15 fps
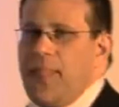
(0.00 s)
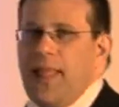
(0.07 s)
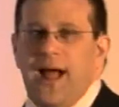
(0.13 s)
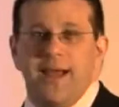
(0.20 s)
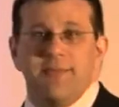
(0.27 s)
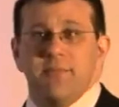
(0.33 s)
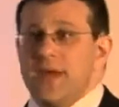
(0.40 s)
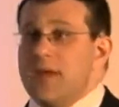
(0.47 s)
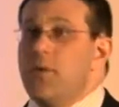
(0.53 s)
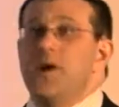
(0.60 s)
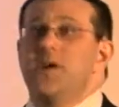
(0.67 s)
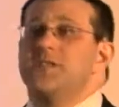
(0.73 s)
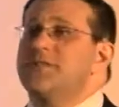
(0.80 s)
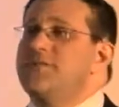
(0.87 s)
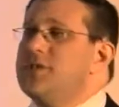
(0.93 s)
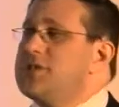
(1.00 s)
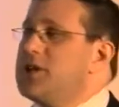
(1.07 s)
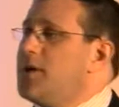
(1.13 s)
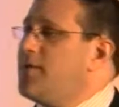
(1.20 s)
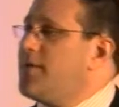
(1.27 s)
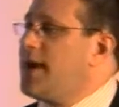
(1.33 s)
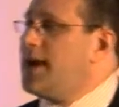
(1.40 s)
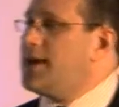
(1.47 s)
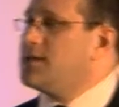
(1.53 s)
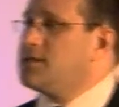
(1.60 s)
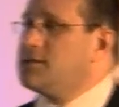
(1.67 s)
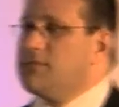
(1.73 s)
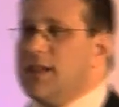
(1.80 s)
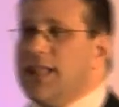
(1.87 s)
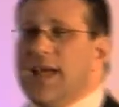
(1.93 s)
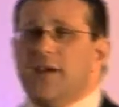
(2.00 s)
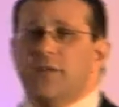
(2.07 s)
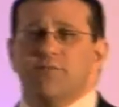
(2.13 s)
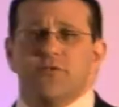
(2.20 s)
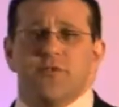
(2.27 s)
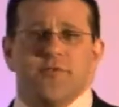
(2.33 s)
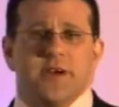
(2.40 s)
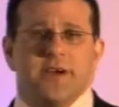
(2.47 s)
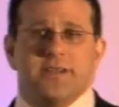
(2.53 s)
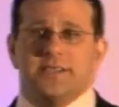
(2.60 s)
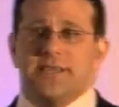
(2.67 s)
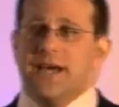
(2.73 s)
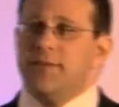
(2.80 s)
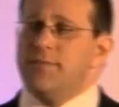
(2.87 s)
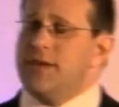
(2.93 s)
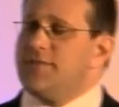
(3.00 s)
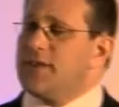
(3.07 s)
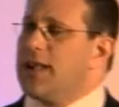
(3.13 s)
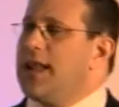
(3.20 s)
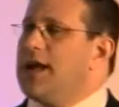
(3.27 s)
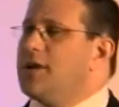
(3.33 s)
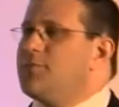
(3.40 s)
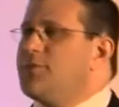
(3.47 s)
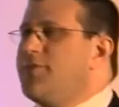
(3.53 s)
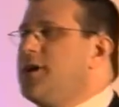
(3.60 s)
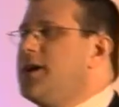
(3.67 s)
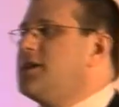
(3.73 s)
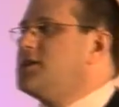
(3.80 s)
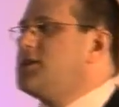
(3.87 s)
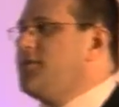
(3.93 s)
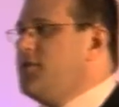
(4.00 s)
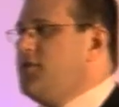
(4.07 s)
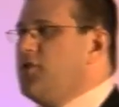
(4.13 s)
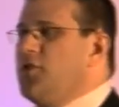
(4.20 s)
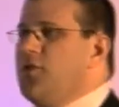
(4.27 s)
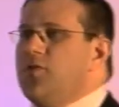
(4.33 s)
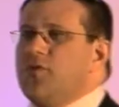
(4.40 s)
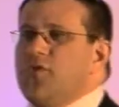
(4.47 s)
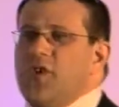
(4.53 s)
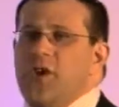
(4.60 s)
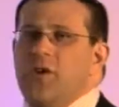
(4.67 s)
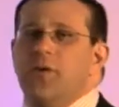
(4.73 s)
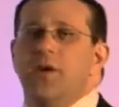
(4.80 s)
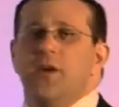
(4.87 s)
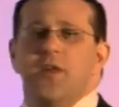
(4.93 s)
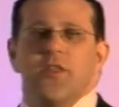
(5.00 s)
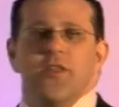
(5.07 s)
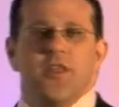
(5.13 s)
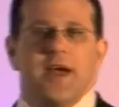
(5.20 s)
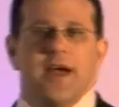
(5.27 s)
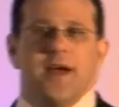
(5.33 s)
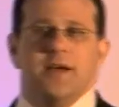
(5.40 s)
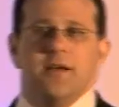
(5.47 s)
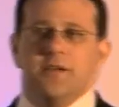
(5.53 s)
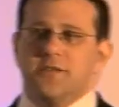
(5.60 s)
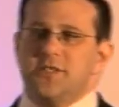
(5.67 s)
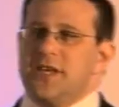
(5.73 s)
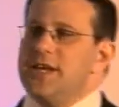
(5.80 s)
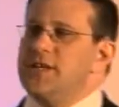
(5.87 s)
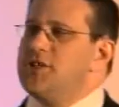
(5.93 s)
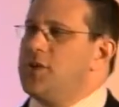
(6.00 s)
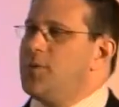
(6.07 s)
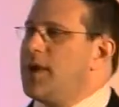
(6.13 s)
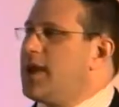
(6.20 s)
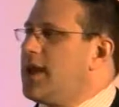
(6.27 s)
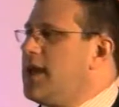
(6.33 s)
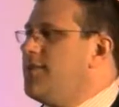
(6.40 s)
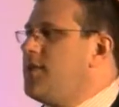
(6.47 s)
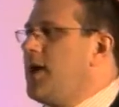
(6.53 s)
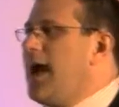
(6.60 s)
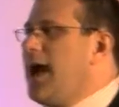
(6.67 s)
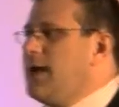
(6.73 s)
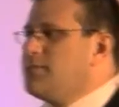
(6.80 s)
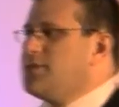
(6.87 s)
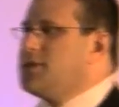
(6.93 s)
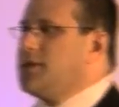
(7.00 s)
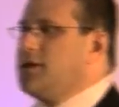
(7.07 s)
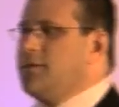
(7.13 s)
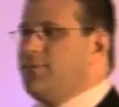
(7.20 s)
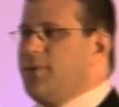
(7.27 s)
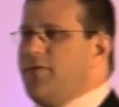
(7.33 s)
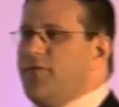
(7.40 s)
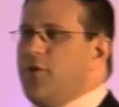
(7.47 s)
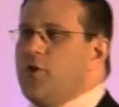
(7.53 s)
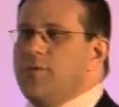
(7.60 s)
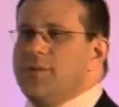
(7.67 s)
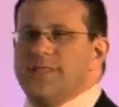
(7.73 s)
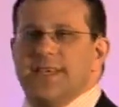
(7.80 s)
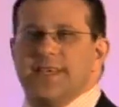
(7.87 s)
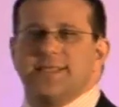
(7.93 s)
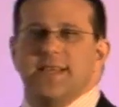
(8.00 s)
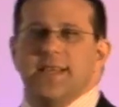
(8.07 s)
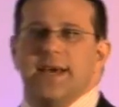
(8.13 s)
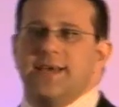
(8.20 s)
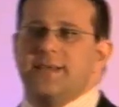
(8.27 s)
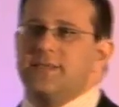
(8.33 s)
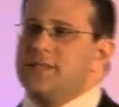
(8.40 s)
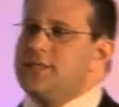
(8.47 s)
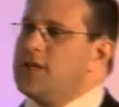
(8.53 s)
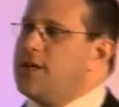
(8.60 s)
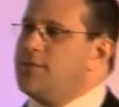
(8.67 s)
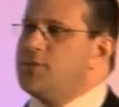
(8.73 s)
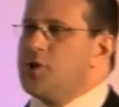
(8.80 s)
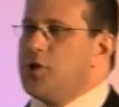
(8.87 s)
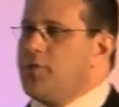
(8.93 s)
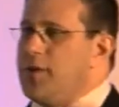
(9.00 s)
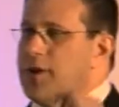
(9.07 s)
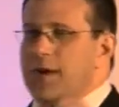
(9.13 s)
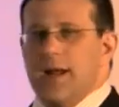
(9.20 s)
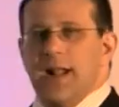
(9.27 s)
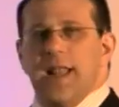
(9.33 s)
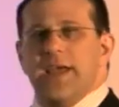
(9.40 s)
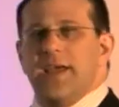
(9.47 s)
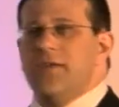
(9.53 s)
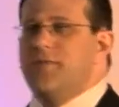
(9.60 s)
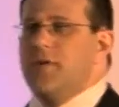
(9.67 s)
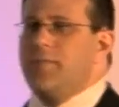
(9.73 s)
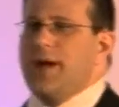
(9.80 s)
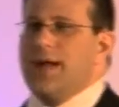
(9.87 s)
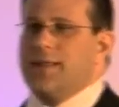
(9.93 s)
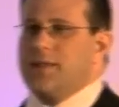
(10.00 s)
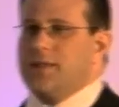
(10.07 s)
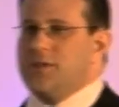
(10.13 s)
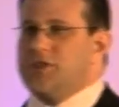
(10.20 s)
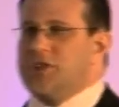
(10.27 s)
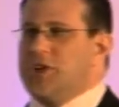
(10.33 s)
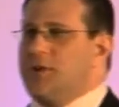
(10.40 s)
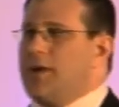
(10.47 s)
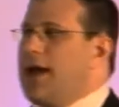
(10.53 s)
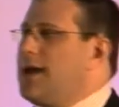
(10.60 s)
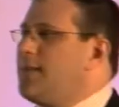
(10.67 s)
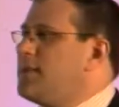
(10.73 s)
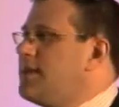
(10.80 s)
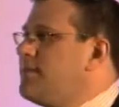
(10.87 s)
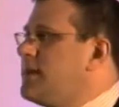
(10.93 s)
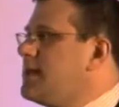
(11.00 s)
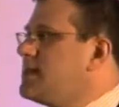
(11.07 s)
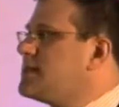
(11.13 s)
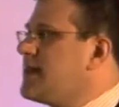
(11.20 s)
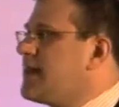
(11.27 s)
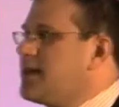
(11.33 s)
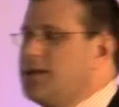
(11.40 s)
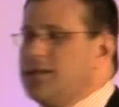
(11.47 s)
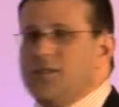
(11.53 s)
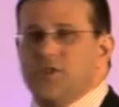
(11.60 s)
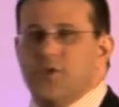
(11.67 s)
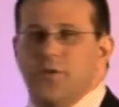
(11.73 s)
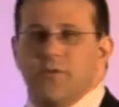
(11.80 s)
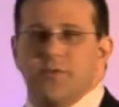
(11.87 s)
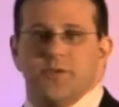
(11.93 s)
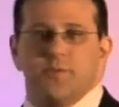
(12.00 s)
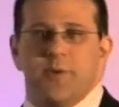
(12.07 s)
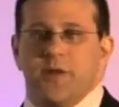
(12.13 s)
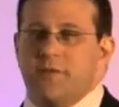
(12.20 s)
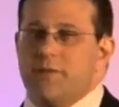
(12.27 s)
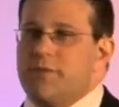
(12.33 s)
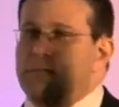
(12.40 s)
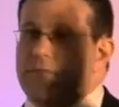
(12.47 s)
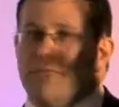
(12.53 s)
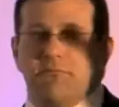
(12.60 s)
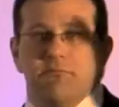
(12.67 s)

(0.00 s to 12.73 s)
I'm going to ask for a show of hands. Cloud providers, how many of the cloud providers have you talked to that say to you, we can give you absolute performance SLAs in terms of click of a button to how many milliseconds to a response?